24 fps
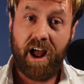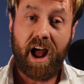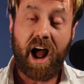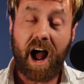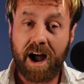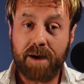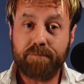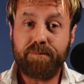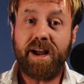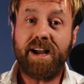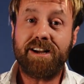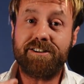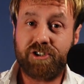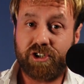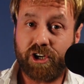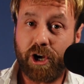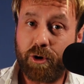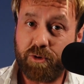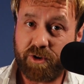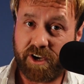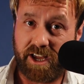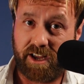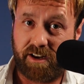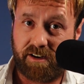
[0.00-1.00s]
I'm not
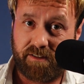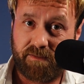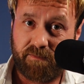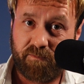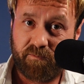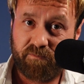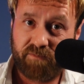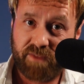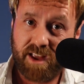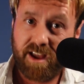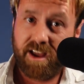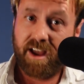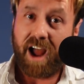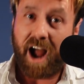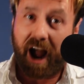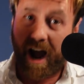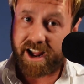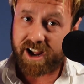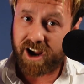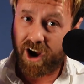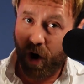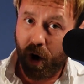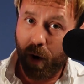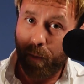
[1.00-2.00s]
joking.
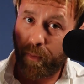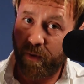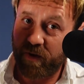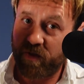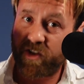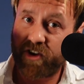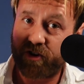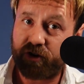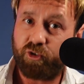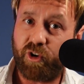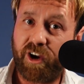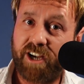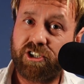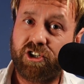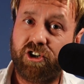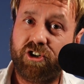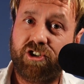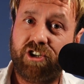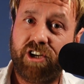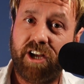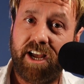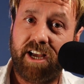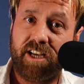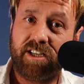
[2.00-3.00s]
I opened the treasure
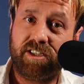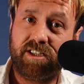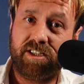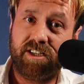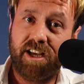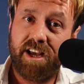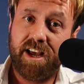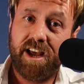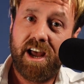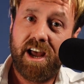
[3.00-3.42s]
chest